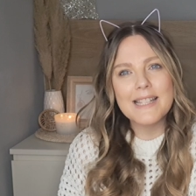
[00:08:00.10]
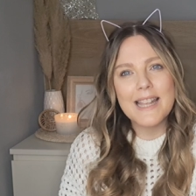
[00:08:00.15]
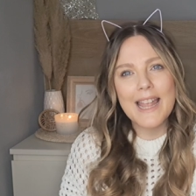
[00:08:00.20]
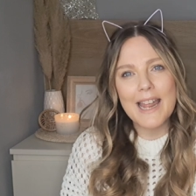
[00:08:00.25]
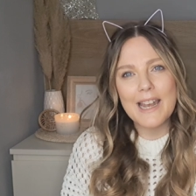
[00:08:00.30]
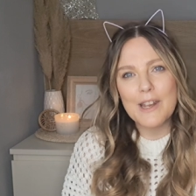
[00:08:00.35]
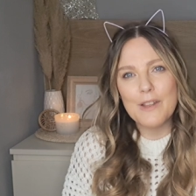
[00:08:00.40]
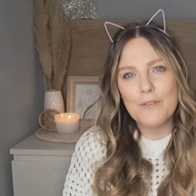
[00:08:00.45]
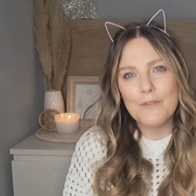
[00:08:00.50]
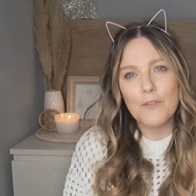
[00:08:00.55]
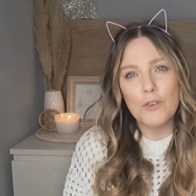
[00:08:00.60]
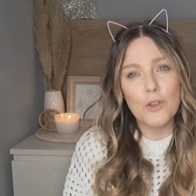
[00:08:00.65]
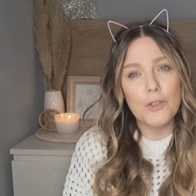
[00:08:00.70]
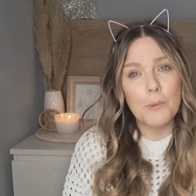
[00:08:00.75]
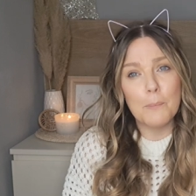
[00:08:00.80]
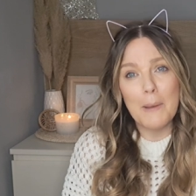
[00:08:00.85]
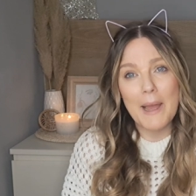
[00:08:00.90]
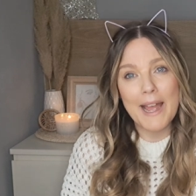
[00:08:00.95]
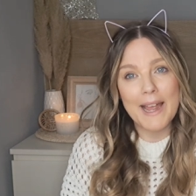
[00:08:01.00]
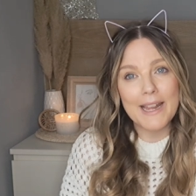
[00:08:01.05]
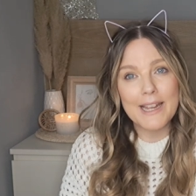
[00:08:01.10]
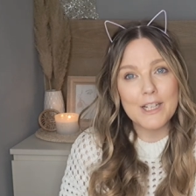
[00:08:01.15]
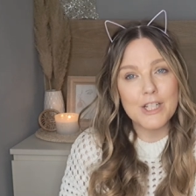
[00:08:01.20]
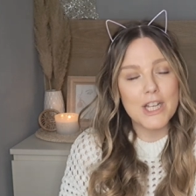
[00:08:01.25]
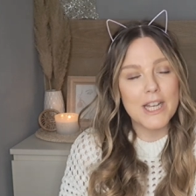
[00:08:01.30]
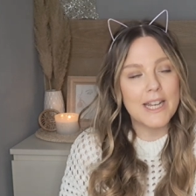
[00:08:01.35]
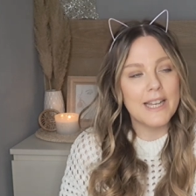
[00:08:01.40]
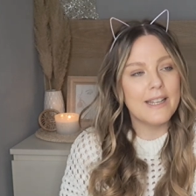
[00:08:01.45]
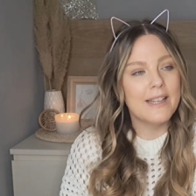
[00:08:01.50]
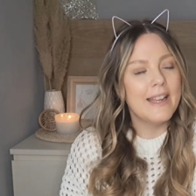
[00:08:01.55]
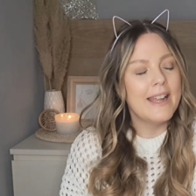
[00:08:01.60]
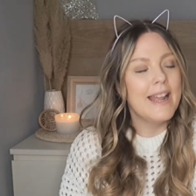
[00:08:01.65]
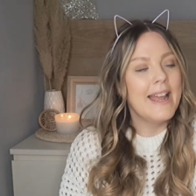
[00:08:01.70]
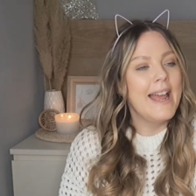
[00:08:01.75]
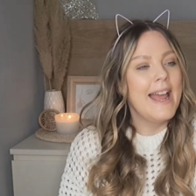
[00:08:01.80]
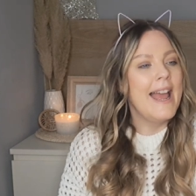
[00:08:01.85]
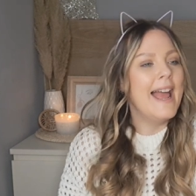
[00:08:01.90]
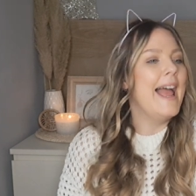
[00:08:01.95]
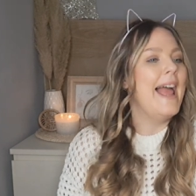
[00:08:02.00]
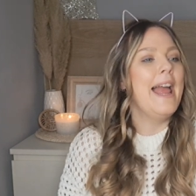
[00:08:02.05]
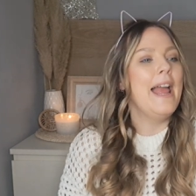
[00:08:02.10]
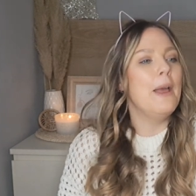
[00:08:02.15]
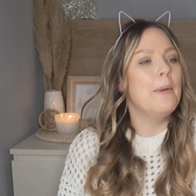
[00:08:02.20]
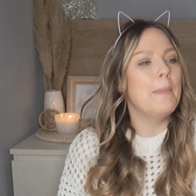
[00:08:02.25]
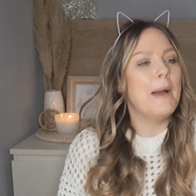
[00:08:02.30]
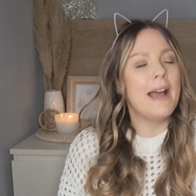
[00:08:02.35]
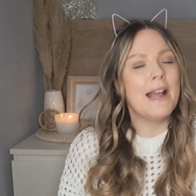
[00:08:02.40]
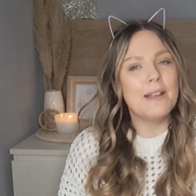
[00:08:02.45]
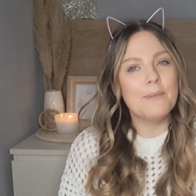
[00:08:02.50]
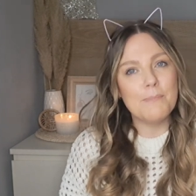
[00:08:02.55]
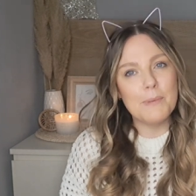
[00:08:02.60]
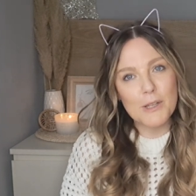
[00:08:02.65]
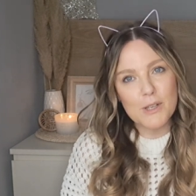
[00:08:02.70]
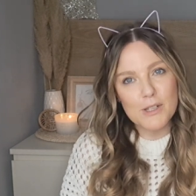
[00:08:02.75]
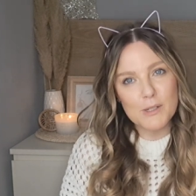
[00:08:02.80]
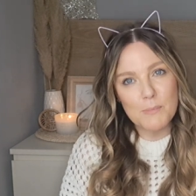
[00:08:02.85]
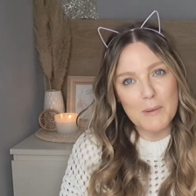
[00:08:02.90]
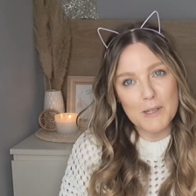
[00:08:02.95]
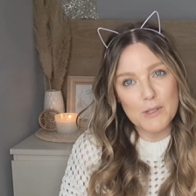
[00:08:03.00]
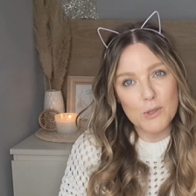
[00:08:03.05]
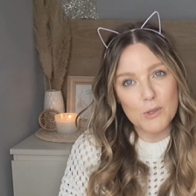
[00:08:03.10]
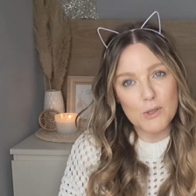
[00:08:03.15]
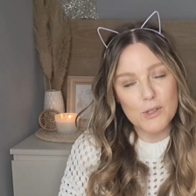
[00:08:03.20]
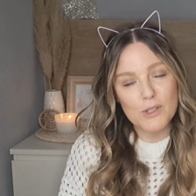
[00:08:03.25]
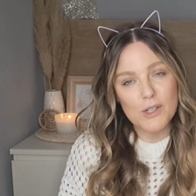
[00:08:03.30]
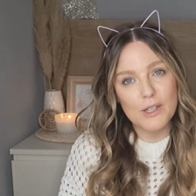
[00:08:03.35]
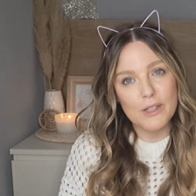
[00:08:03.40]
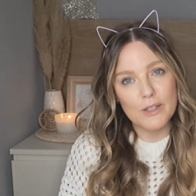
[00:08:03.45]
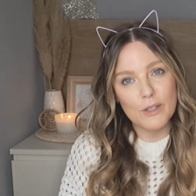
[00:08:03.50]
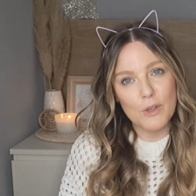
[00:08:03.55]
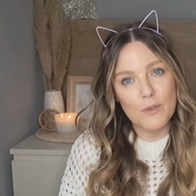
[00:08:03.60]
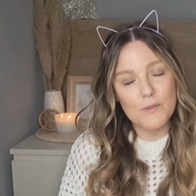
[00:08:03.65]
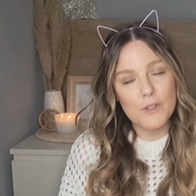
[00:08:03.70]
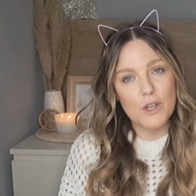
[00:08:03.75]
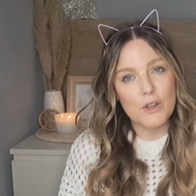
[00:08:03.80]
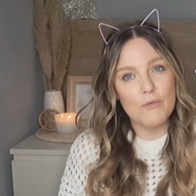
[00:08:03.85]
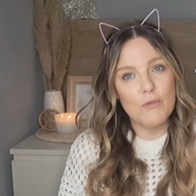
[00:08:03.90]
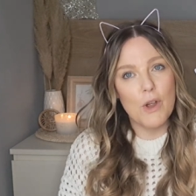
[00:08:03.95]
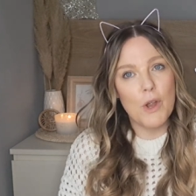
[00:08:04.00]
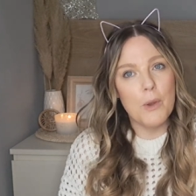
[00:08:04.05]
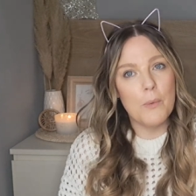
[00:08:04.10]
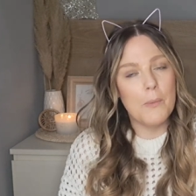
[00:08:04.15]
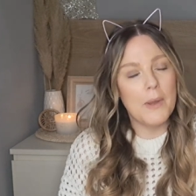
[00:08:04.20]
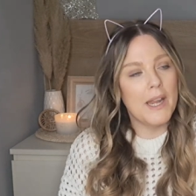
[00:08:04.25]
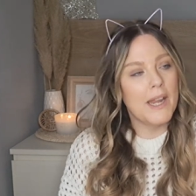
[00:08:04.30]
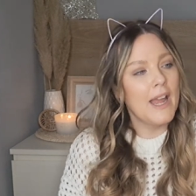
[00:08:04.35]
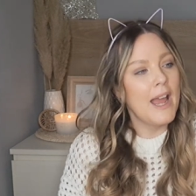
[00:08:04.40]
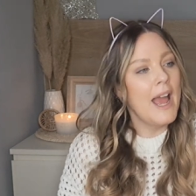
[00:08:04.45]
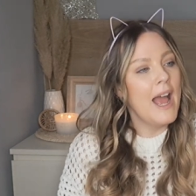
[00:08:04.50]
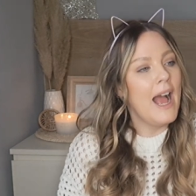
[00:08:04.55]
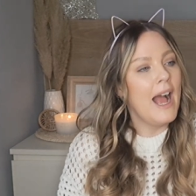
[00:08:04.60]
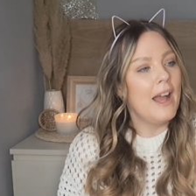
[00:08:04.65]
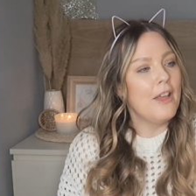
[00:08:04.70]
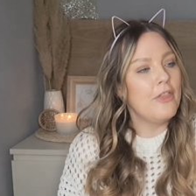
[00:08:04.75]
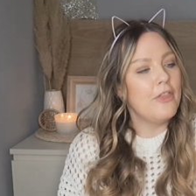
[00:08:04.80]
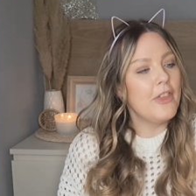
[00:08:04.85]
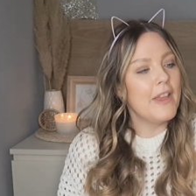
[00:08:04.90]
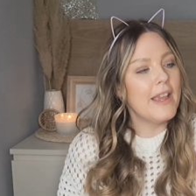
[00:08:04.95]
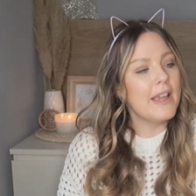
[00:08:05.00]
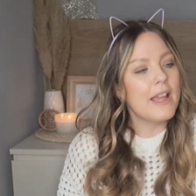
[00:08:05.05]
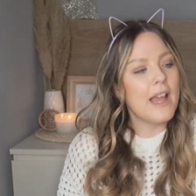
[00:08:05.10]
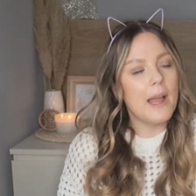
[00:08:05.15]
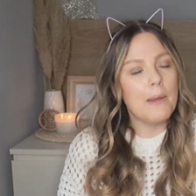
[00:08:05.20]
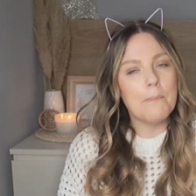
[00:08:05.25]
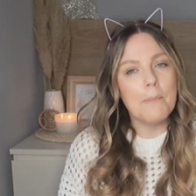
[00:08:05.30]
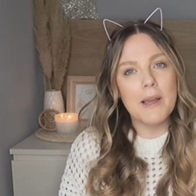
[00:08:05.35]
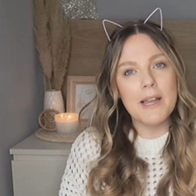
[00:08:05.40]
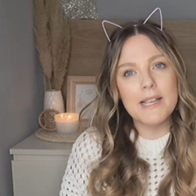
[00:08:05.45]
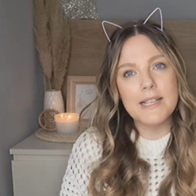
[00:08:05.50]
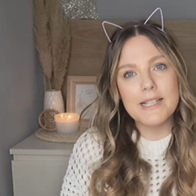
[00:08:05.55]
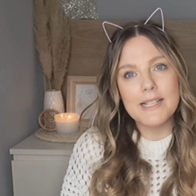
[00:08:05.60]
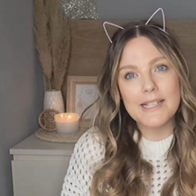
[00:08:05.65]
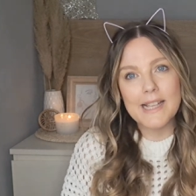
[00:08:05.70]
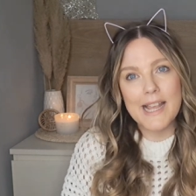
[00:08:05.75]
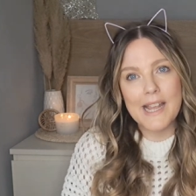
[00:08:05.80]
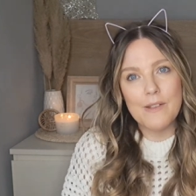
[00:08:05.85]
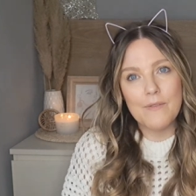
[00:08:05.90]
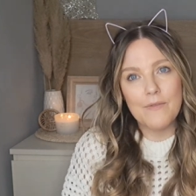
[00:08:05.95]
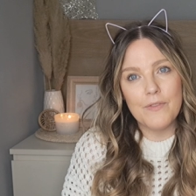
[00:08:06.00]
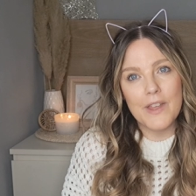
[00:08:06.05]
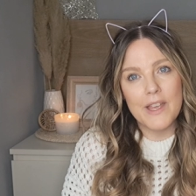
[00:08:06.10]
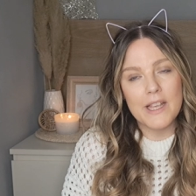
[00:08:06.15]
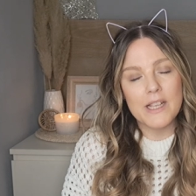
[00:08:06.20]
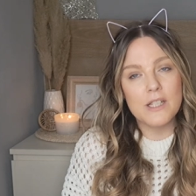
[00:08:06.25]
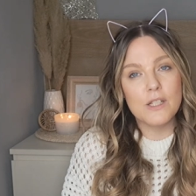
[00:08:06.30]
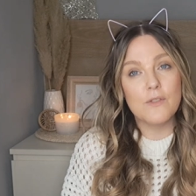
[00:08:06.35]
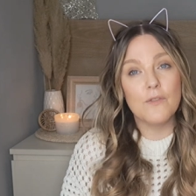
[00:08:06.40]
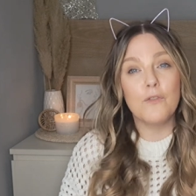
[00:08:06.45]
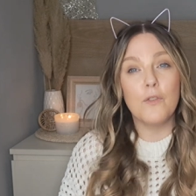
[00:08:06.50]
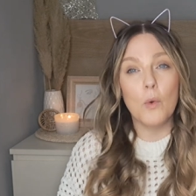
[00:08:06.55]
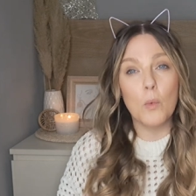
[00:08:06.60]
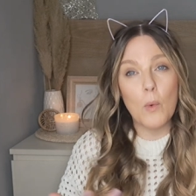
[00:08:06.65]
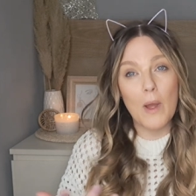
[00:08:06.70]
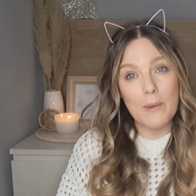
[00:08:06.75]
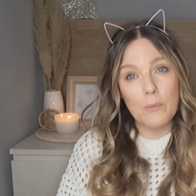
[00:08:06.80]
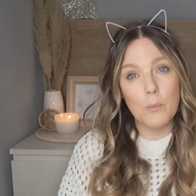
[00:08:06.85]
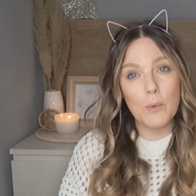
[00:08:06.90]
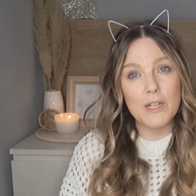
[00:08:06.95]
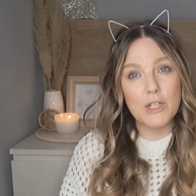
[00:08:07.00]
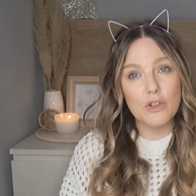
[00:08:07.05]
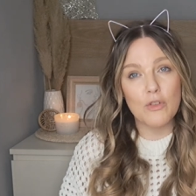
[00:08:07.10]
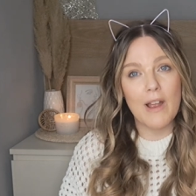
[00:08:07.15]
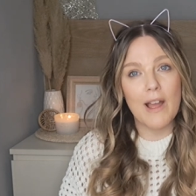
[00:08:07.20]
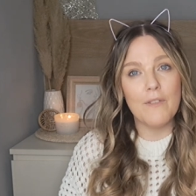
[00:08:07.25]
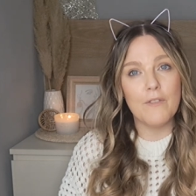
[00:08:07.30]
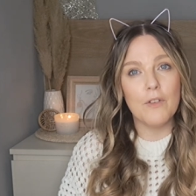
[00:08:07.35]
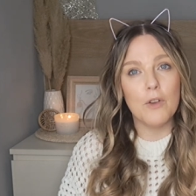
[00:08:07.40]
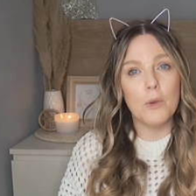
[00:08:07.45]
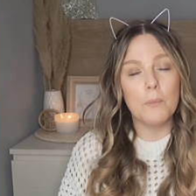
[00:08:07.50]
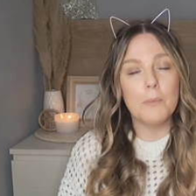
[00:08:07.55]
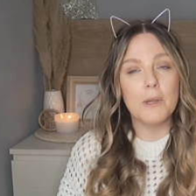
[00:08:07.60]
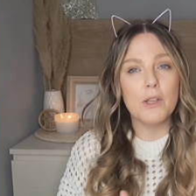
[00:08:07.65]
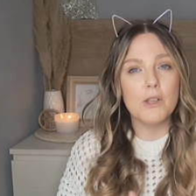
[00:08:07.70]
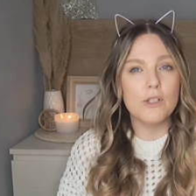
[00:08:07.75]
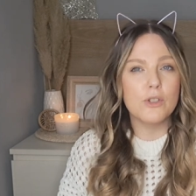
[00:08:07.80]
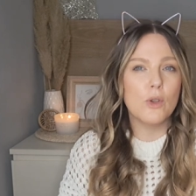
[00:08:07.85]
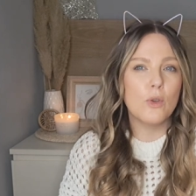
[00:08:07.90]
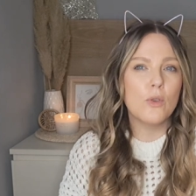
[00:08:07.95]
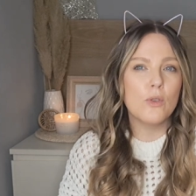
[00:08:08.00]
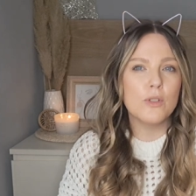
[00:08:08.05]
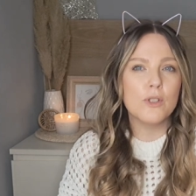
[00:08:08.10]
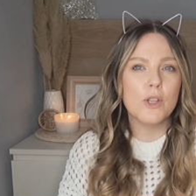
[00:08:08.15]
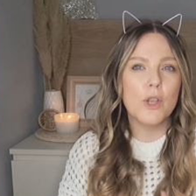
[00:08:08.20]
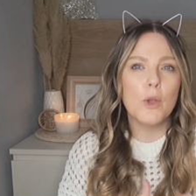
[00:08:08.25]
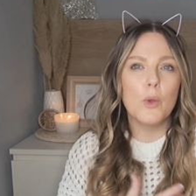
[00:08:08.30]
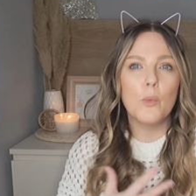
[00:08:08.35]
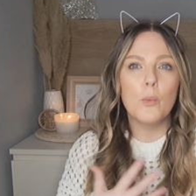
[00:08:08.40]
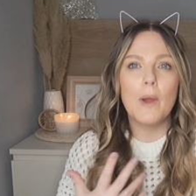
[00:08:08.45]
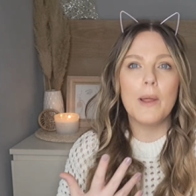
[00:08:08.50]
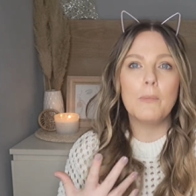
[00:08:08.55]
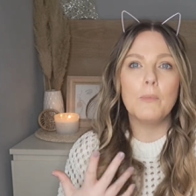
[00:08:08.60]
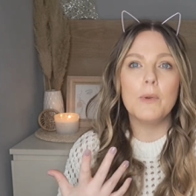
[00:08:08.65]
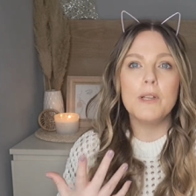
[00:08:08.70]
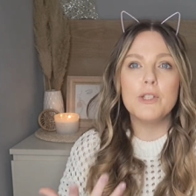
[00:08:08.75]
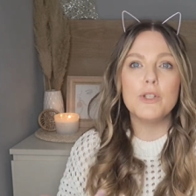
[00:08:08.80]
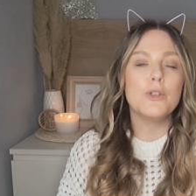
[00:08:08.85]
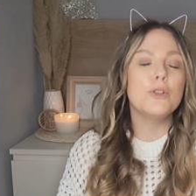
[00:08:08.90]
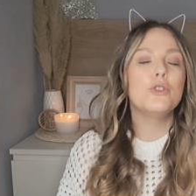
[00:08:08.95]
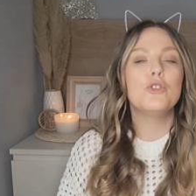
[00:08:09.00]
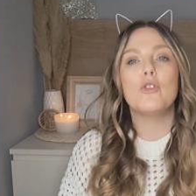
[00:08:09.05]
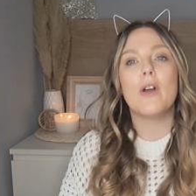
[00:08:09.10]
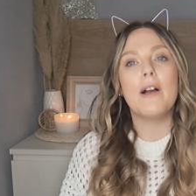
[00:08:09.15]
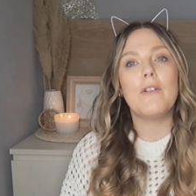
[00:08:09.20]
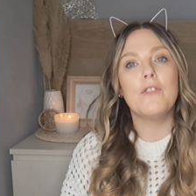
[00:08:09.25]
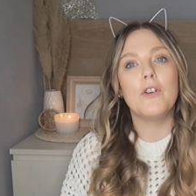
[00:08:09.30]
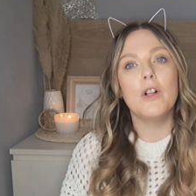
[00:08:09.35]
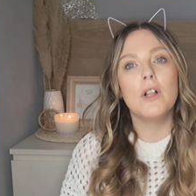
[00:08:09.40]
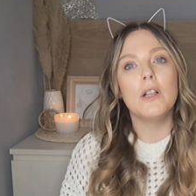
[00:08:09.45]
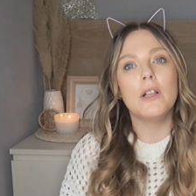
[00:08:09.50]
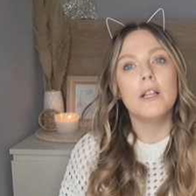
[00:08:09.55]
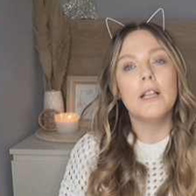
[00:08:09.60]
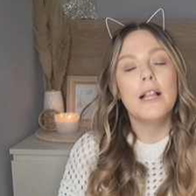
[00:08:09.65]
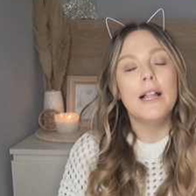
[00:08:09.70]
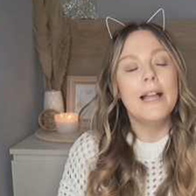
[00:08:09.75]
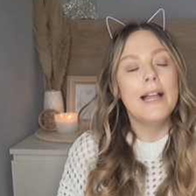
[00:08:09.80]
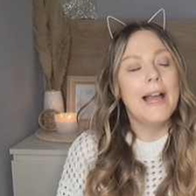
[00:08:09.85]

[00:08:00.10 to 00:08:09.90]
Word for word: to get it for the packaging um, and because my daughter loves Kuromi. I think I might save this for when we travel because also when we do travel,